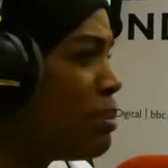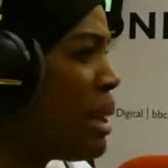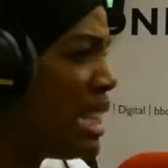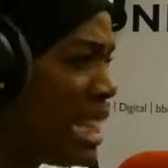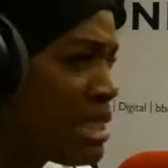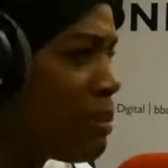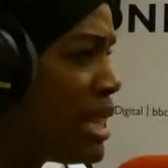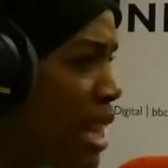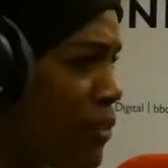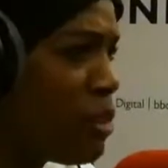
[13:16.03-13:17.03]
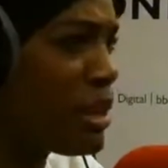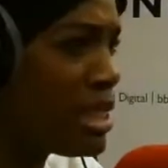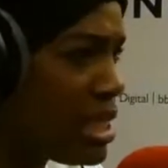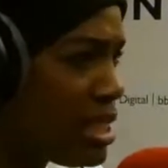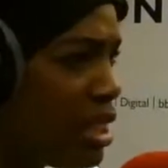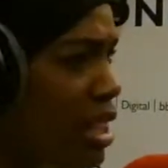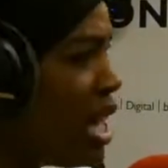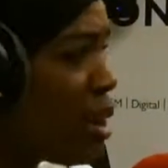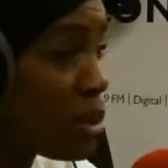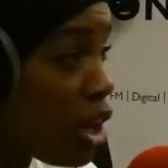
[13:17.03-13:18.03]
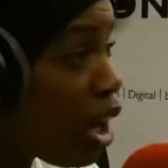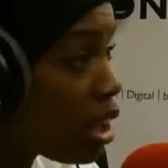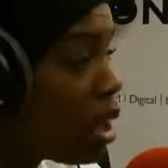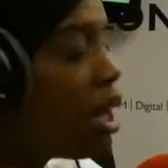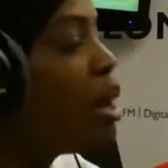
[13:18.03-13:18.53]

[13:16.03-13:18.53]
my niece, my nephew, my sister. Yeah. It was hard.